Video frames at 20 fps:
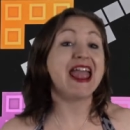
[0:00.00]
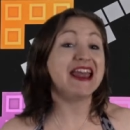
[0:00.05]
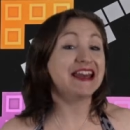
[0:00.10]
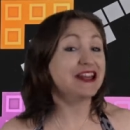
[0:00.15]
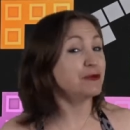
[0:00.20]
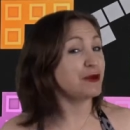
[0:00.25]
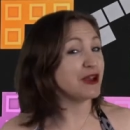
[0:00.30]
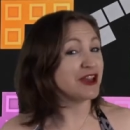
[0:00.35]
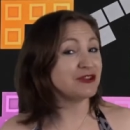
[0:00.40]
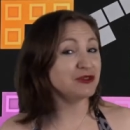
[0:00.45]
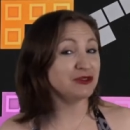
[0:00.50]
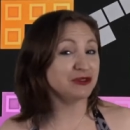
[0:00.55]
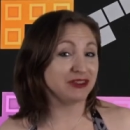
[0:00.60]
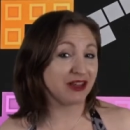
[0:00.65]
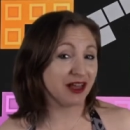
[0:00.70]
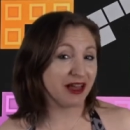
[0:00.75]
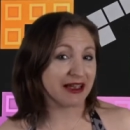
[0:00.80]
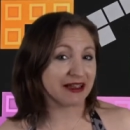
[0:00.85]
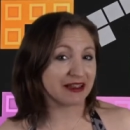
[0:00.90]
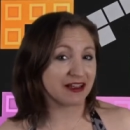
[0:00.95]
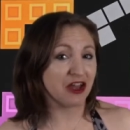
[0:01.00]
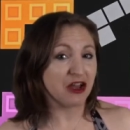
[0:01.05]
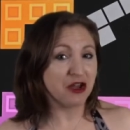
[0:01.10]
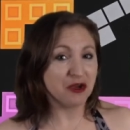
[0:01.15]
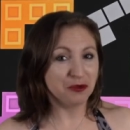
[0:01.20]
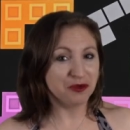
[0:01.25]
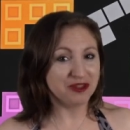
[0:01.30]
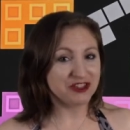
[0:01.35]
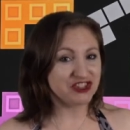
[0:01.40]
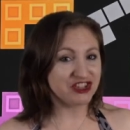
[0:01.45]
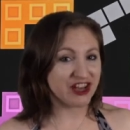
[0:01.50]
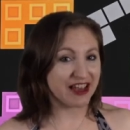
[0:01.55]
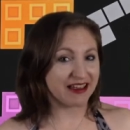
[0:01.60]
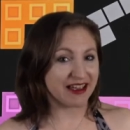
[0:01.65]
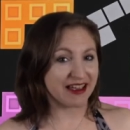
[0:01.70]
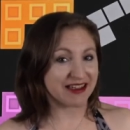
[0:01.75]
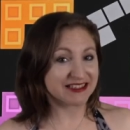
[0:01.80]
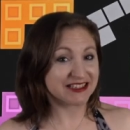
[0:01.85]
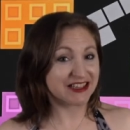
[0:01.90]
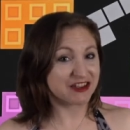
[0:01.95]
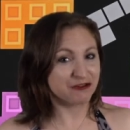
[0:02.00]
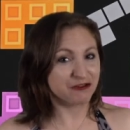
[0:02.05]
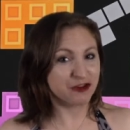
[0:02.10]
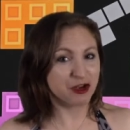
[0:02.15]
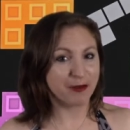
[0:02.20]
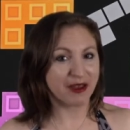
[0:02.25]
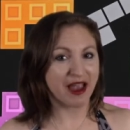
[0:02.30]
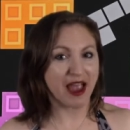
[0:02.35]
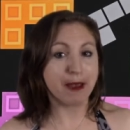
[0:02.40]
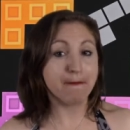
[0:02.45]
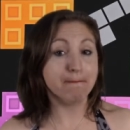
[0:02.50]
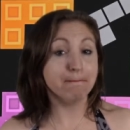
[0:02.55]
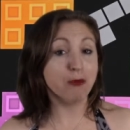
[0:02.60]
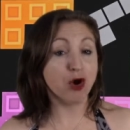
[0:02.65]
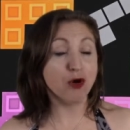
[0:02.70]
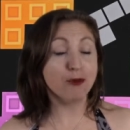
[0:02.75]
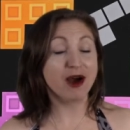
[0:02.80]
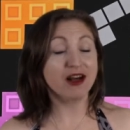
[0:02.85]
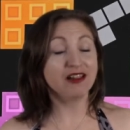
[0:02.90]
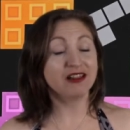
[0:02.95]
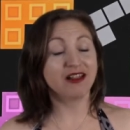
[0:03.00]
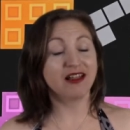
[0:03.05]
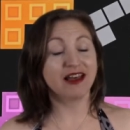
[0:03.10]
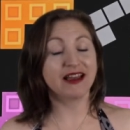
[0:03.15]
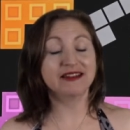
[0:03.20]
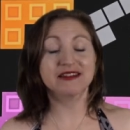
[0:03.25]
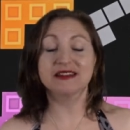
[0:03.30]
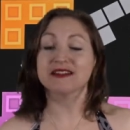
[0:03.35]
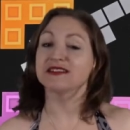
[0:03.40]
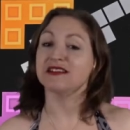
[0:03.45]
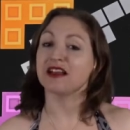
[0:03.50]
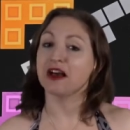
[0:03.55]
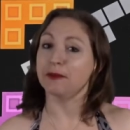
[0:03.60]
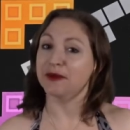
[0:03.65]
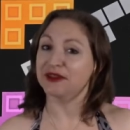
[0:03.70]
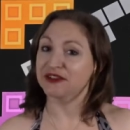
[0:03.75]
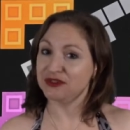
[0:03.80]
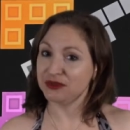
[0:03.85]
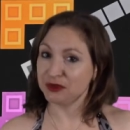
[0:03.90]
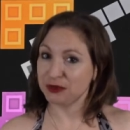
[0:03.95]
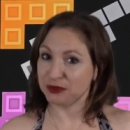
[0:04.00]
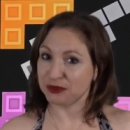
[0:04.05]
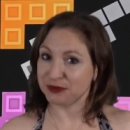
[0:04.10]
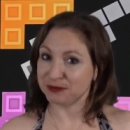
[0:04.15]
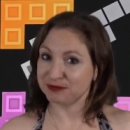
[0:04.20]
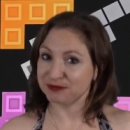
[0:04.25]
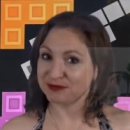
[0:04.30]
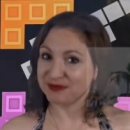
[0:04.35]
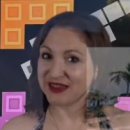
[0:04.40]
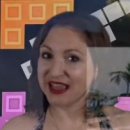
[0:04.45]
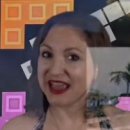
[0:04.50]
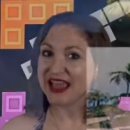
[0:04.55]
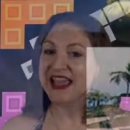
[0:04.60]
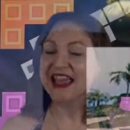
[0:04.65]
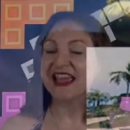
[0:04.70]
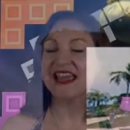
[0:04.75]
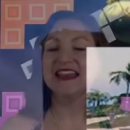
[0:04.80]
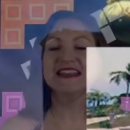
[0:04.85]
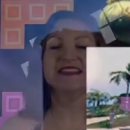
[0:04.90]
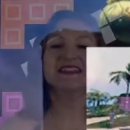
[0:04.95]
anywhere you like, with Jagex confirming a mobile client is coming soon. It